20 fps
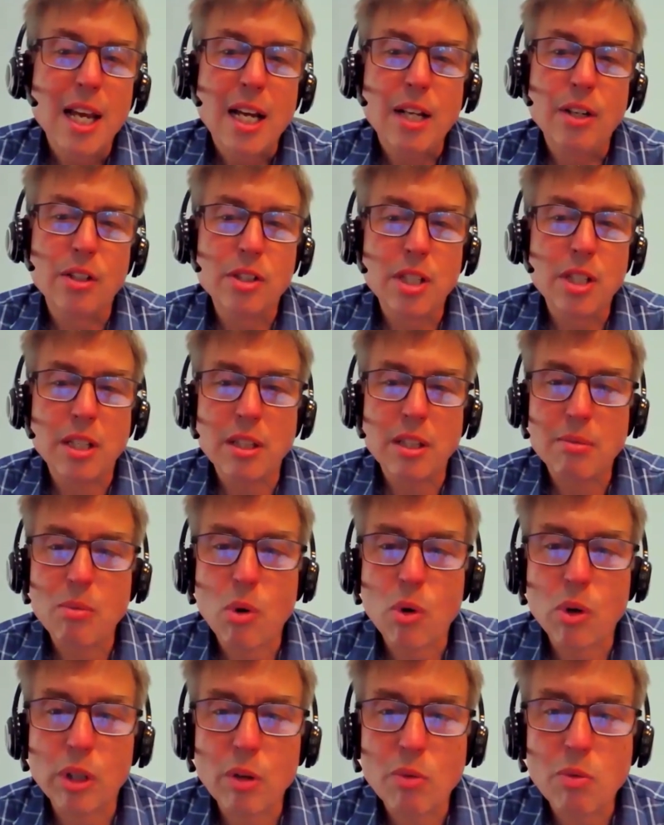And there's nothing
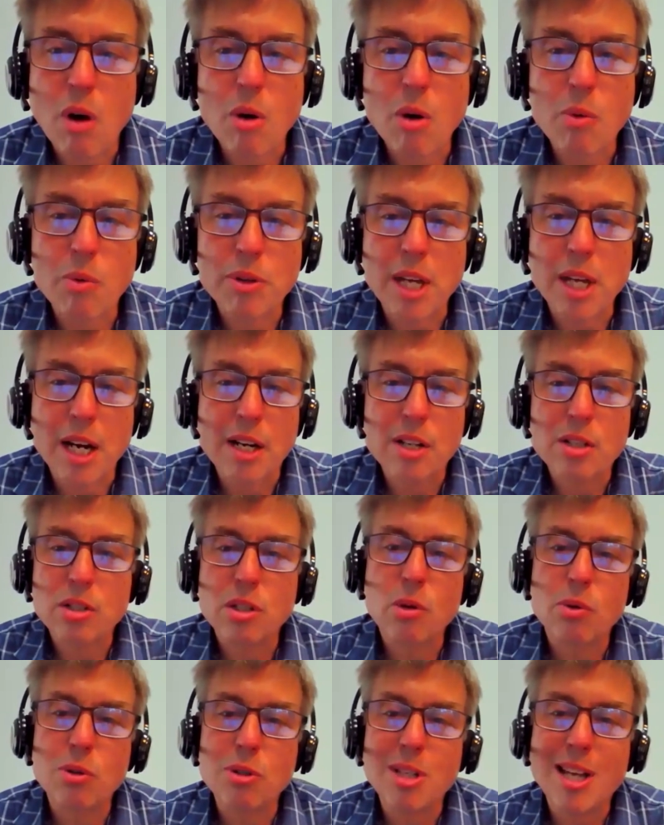morally wrong with that because
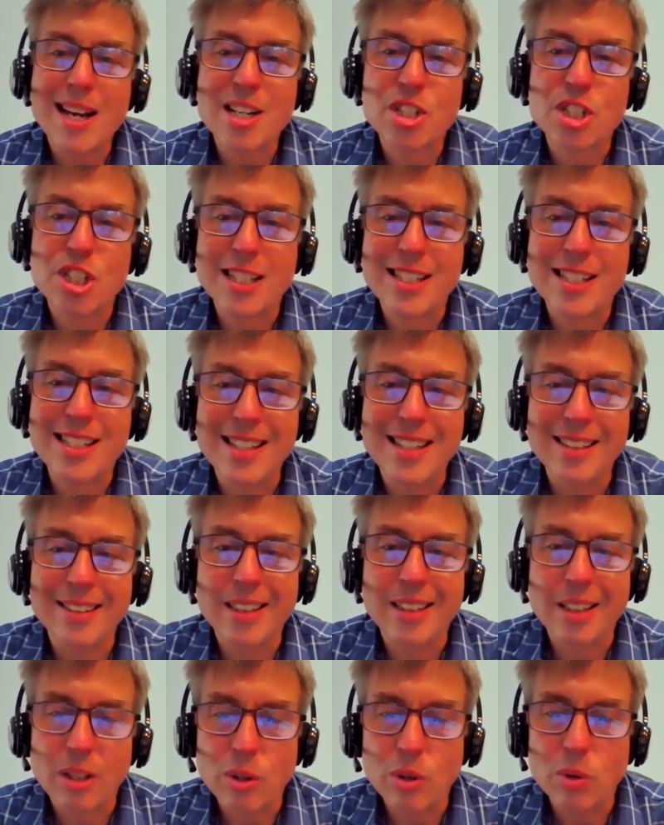no one's actually
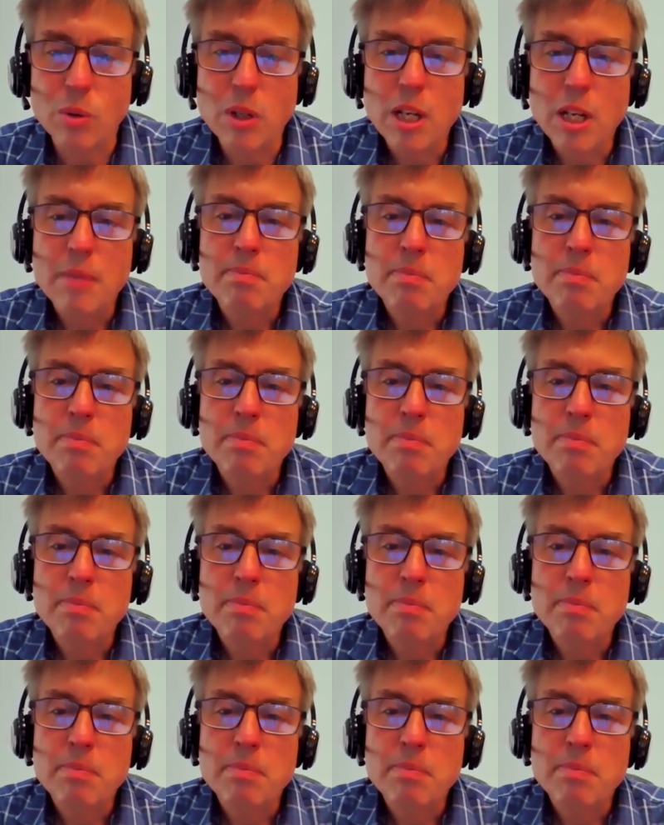killing you.